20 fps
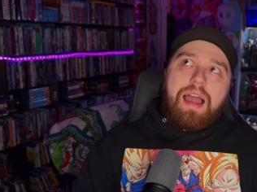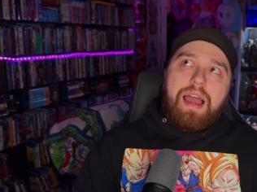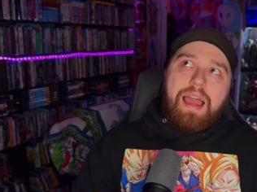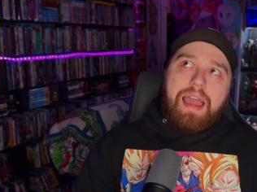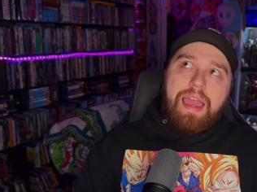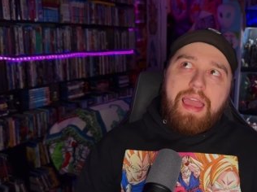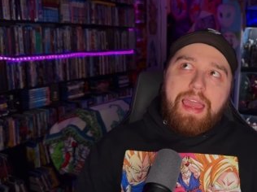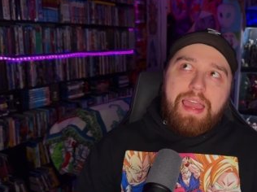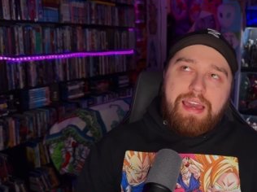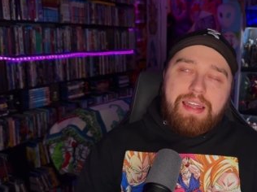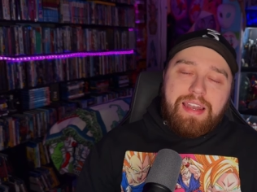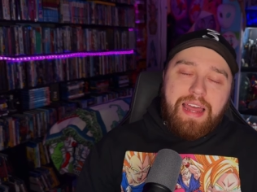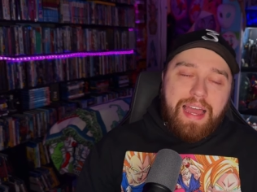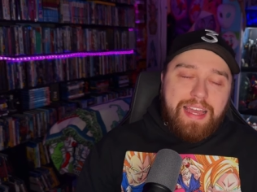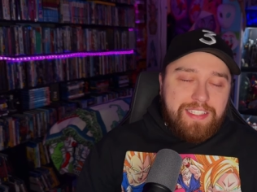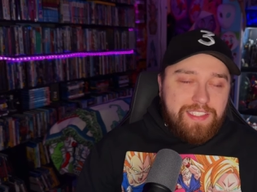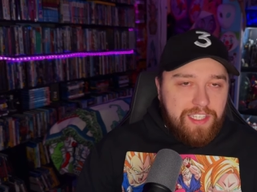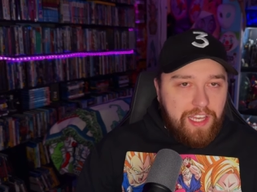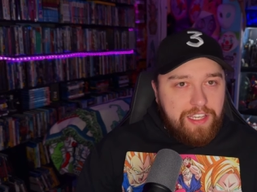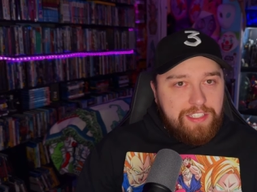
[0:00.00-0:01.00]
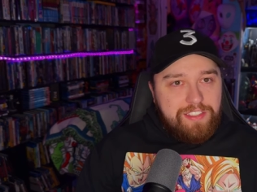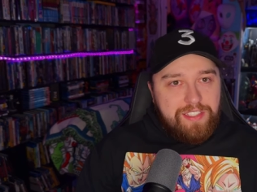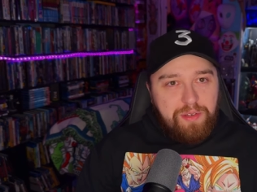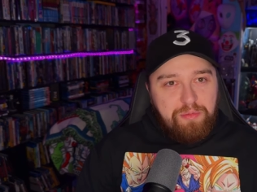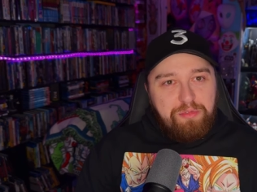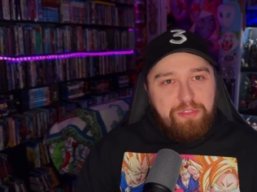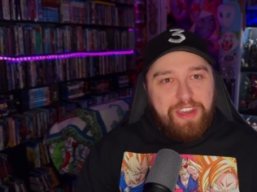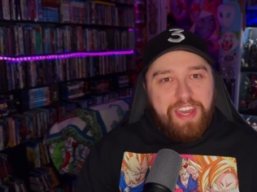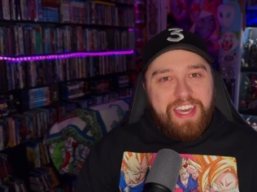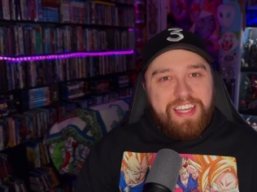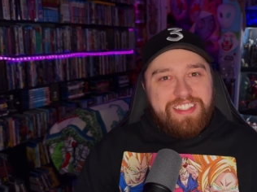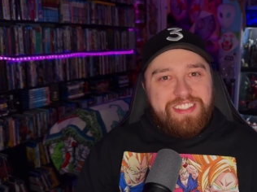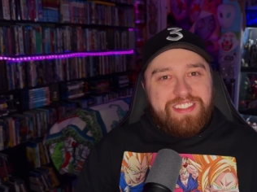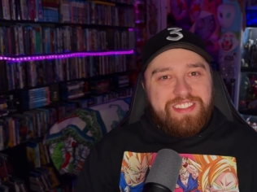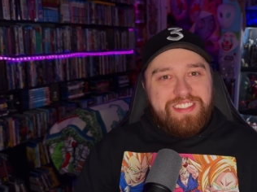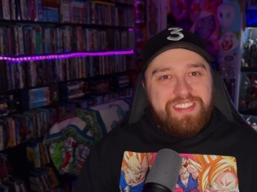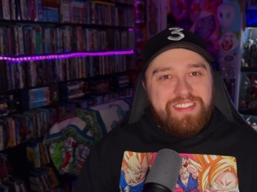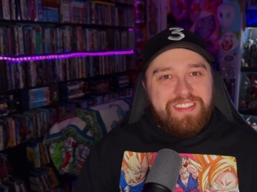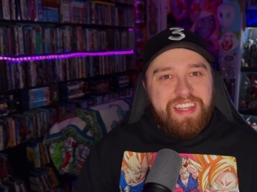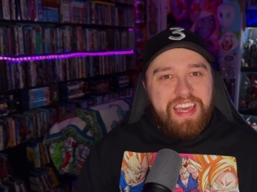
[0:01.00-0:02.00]
And I saw some
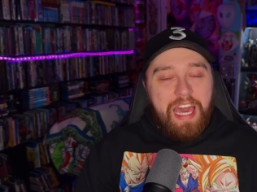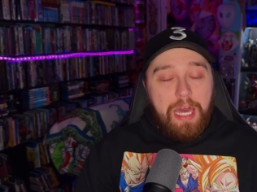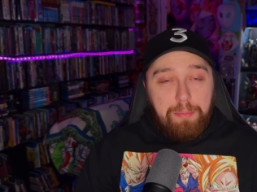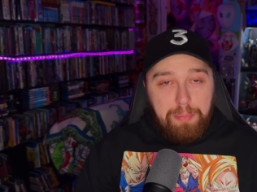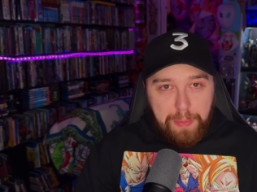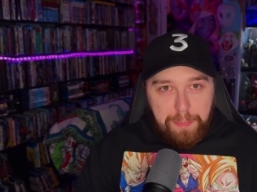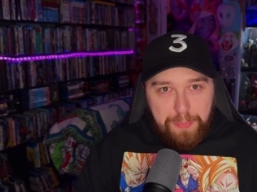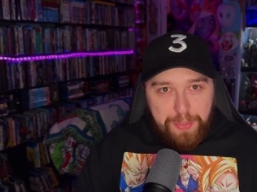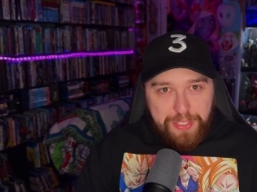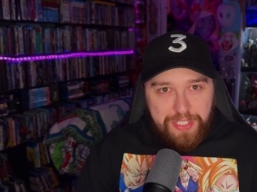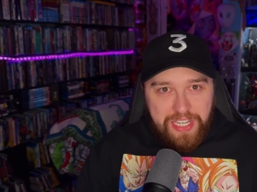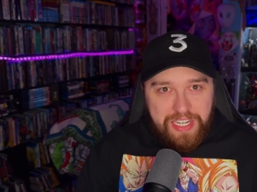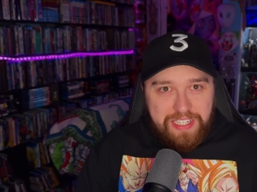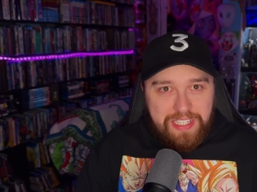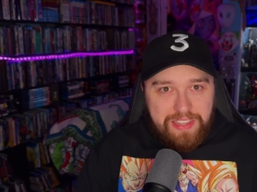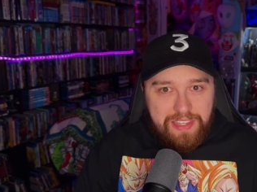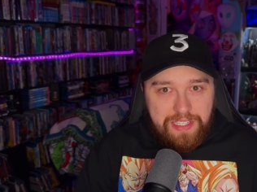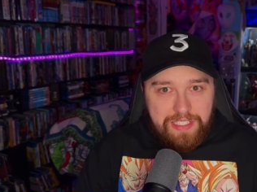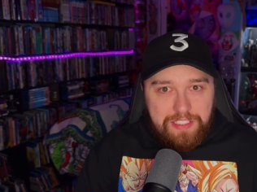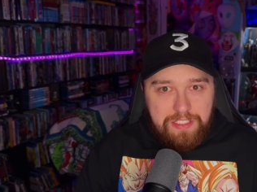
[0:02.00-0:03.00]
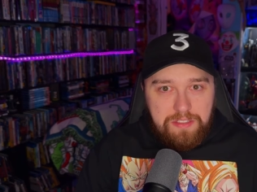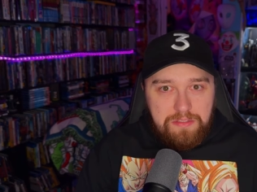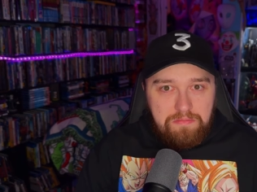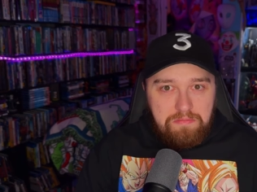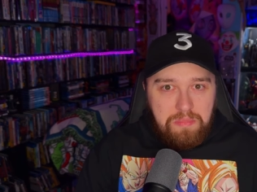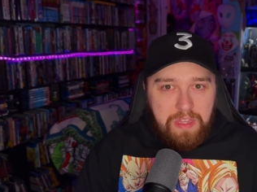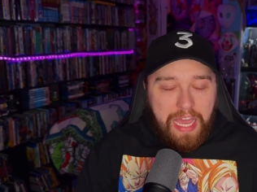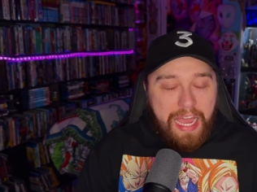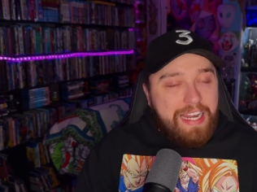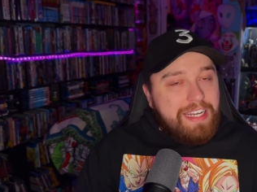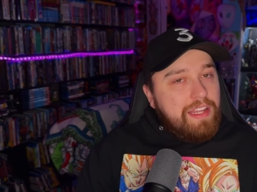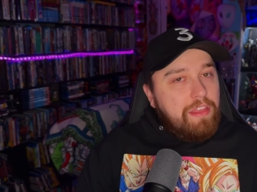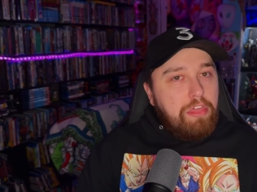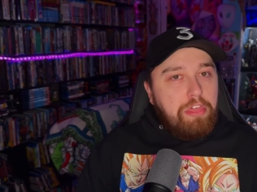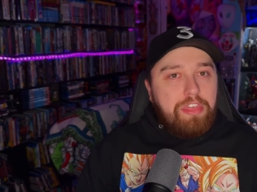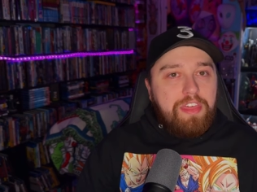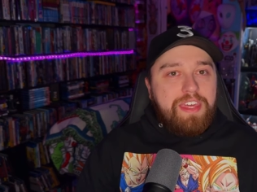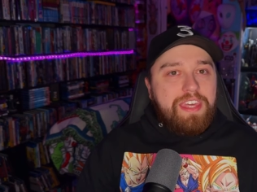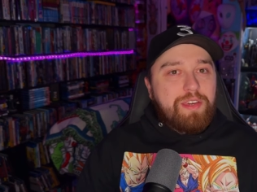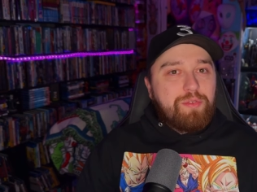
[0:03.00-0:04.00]
fans had been predicting this. I didn't
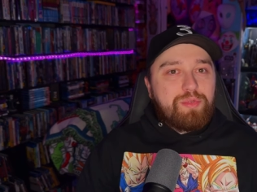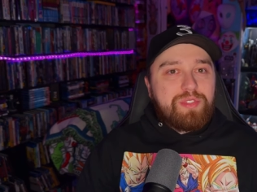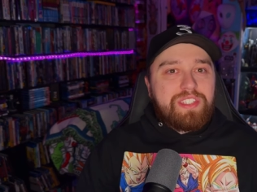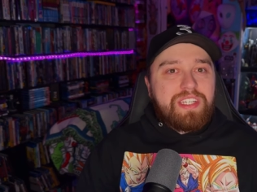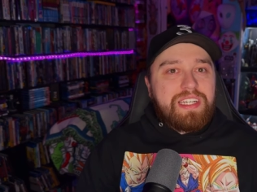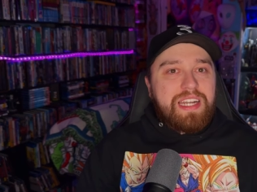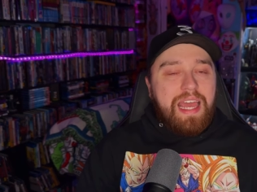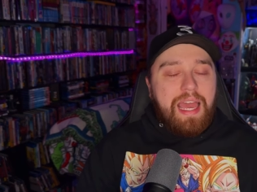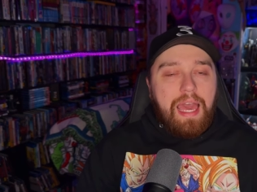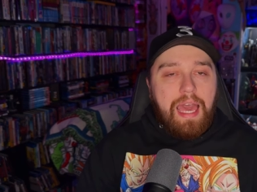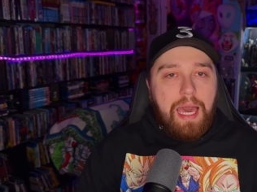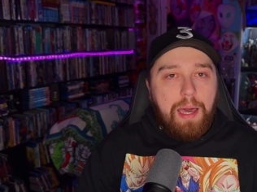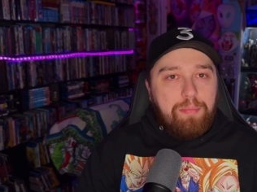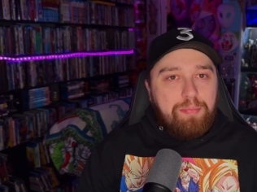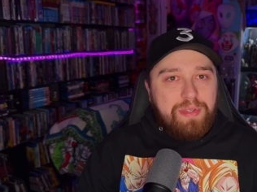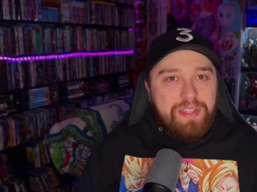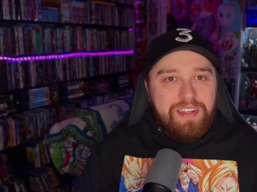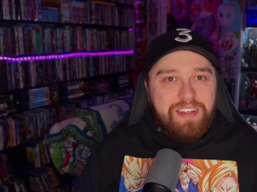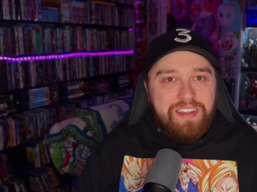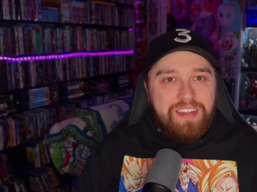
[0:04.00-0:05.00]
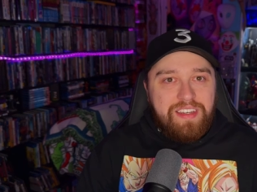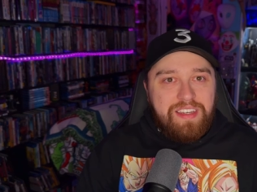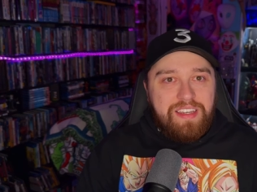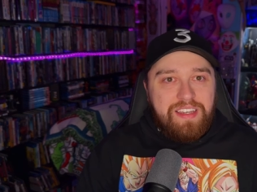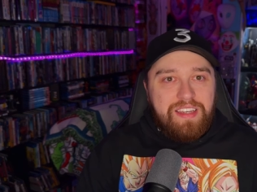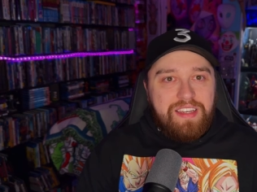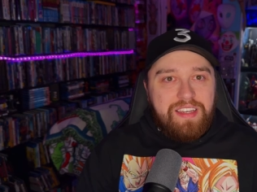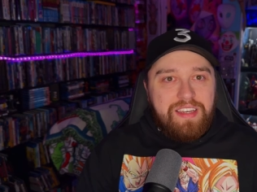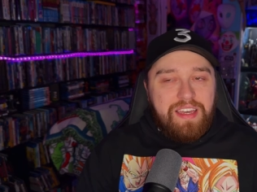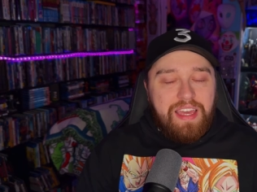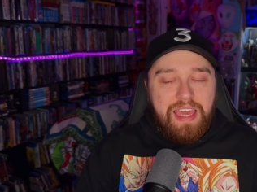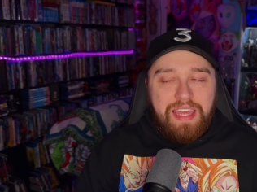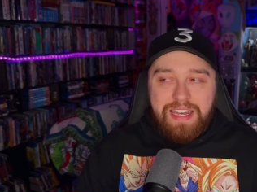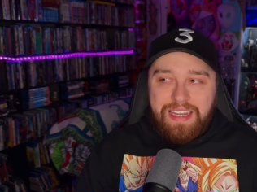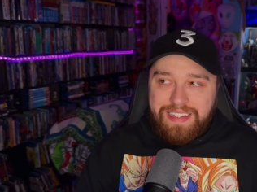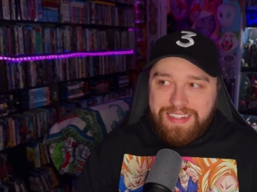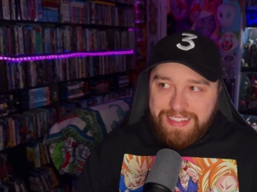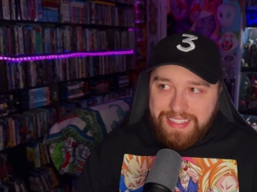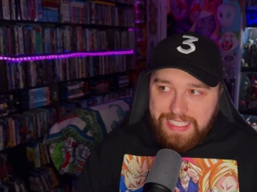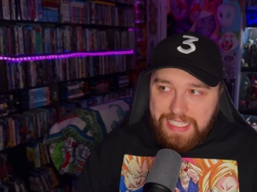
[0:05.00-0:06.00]
think it was going to happen, and
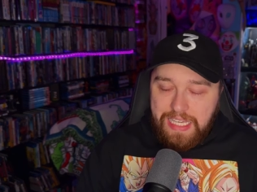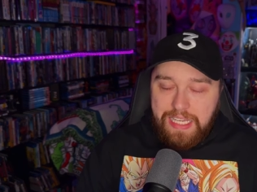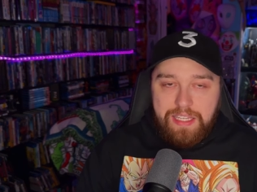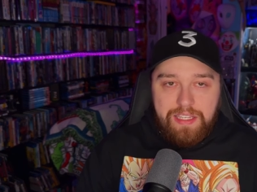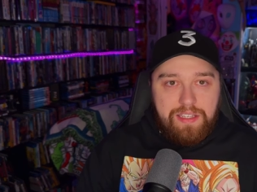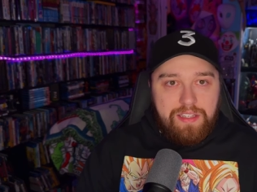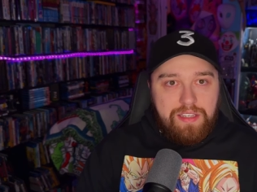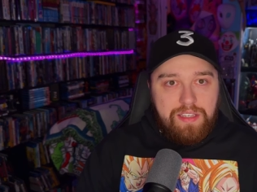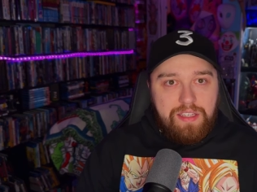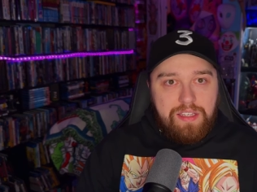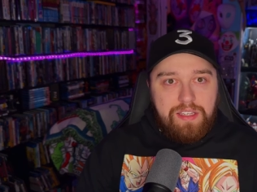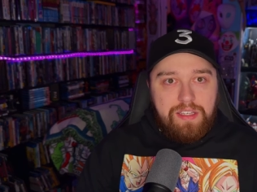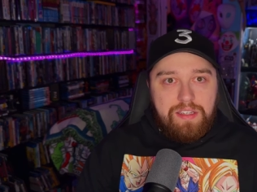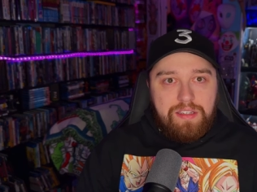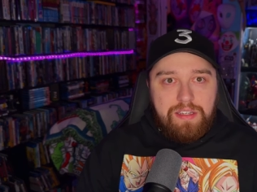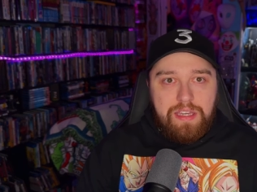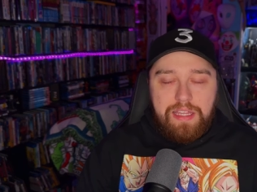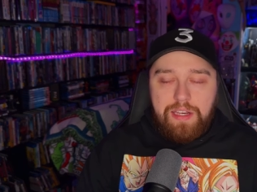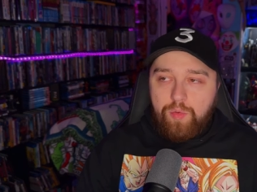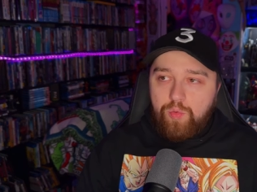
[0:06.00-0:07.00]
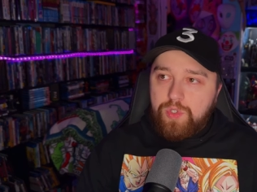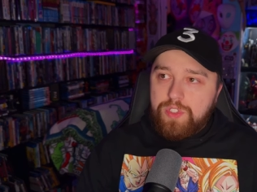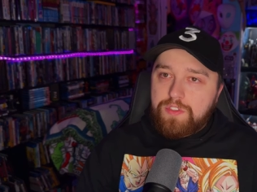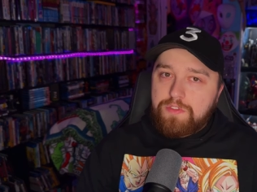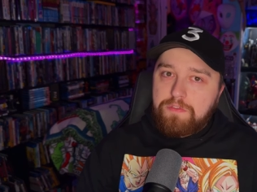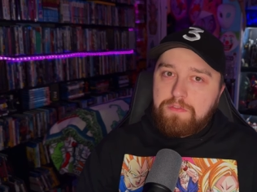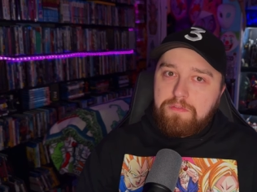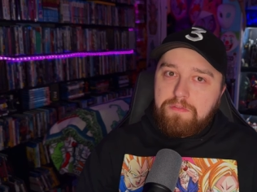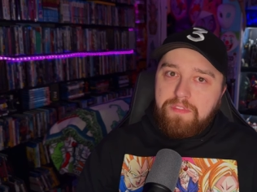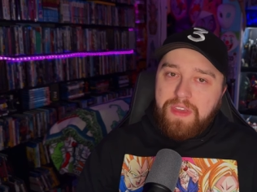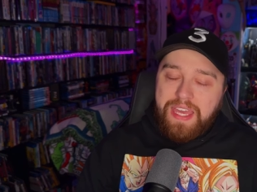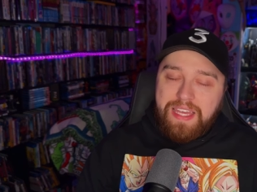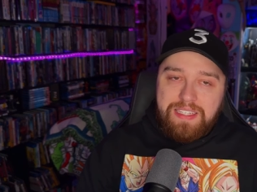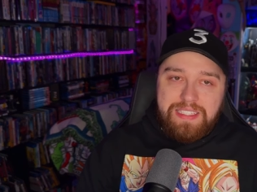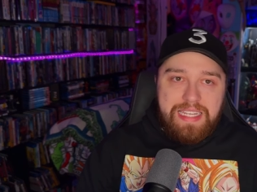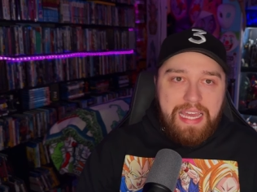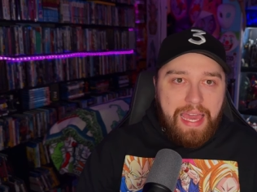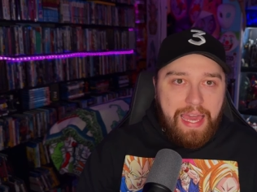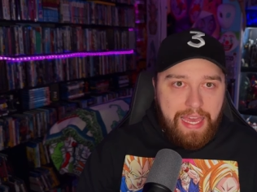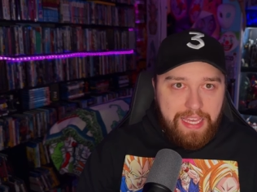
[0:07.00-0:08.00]
it did. And it was
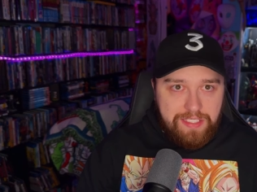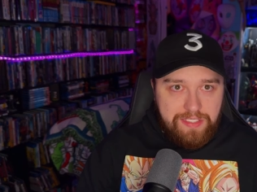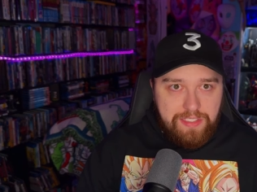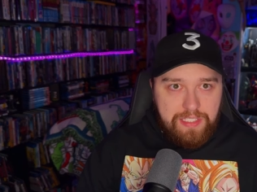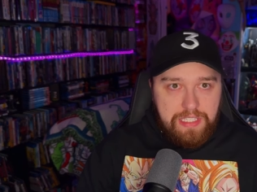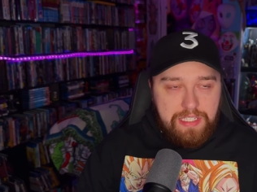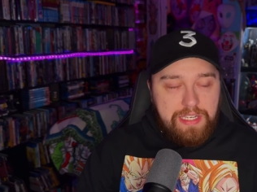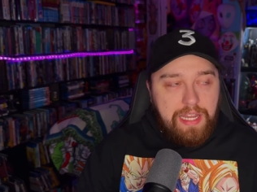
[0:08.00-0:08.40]
fantastic.